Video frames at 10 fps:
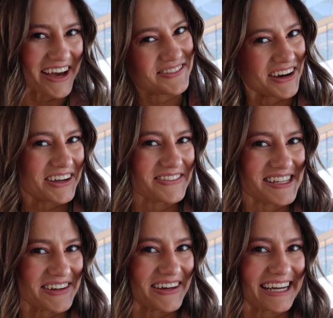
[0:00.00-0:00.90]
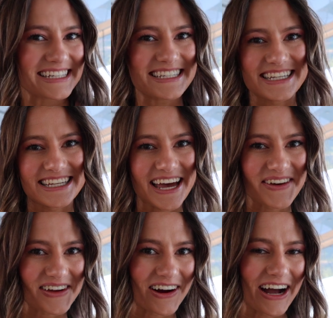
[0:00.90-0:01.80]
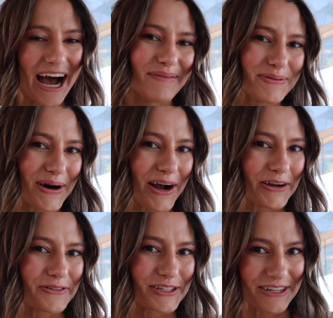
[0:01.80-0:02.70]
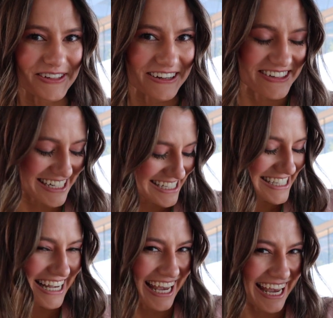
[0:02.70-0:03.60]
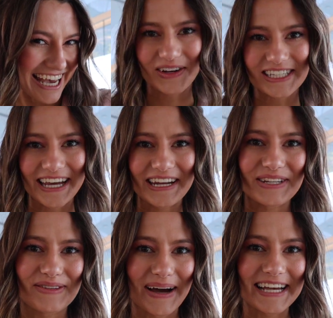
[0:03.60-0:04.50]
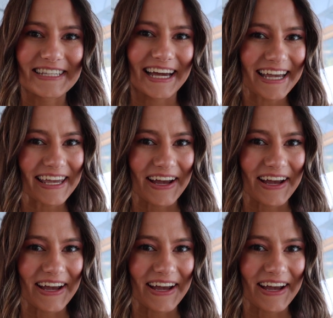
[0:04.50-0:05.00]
everyone, welcome to it. Today we are at Apple Park for WWDC. So excited, it's my second